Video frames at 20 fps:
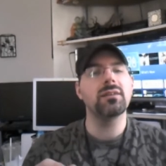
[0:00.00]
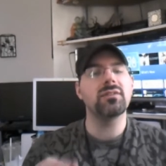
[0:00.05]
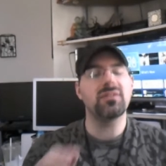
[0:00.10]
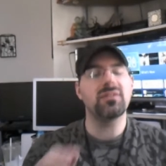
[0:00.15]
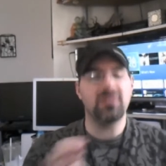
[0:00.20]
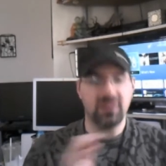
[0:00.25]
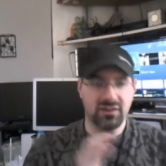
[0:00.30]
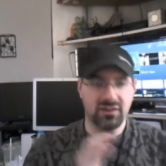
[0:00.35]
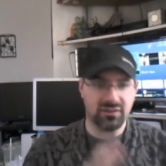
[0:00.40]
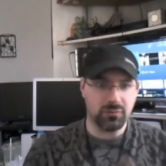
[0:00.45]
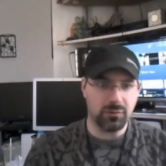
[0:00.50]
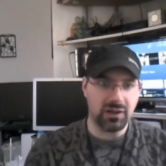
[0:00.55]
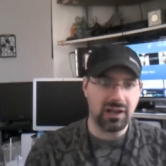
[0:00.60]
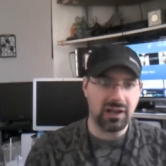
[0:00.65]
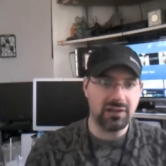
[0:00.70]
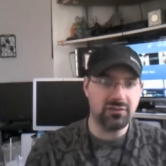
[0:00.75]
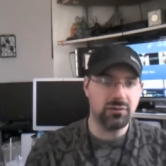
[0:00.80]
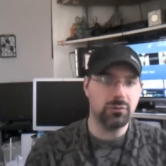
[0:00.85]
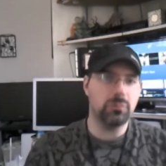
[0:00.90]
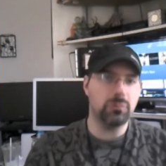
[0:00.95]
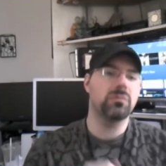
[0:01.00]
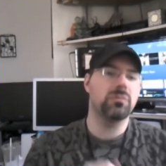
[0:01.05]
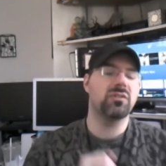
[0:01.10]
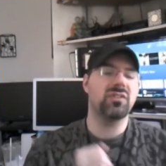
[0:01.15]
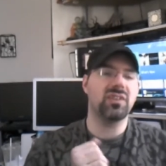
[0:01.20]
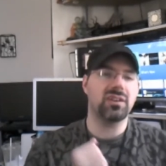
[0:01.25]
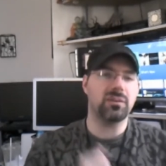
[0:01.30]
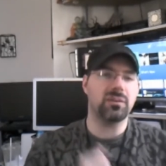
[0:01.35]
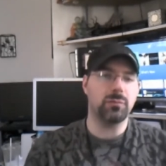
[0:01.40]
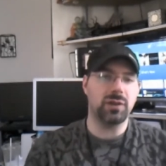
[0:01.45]
Stick to what I do,
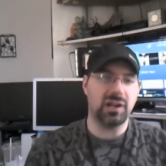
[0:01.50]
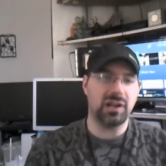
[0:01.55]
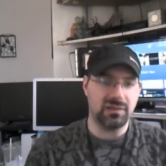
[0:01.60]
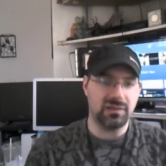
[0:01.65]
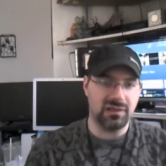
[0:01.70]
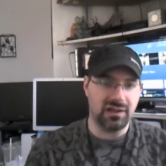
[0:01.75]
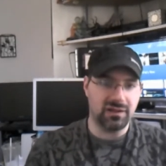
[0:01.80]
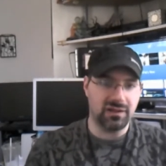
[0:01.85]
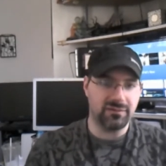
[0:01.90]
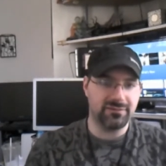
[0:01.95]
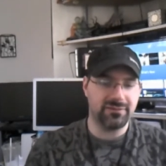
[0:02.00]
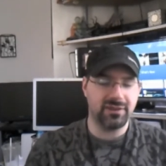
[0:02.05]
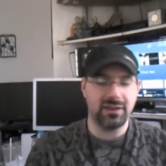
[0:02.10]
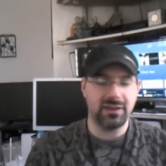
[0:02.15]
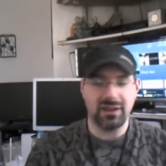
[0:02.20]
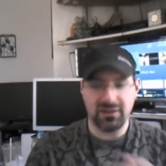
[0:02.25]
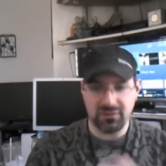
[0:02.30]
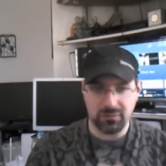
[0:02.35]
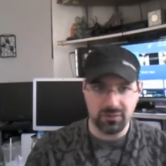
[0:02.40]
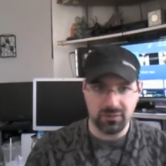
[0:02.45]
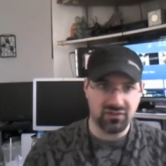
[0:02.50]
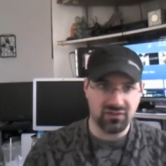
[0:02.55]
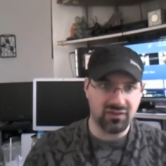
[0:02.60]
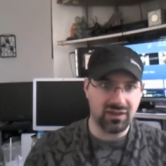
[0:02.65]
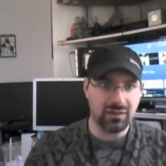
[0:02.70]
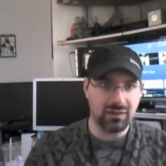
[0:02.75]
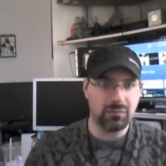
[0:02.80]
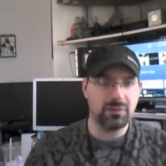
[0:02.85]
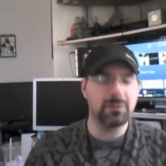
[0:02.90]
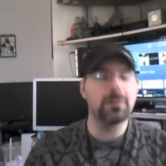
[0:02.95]
stick to what I love, and that's what I'm going to
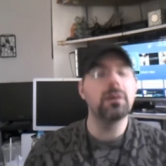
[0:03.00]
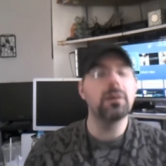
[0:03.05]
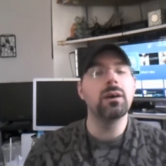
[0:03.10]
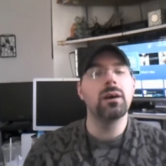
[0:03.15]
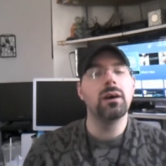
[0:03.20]
stay with.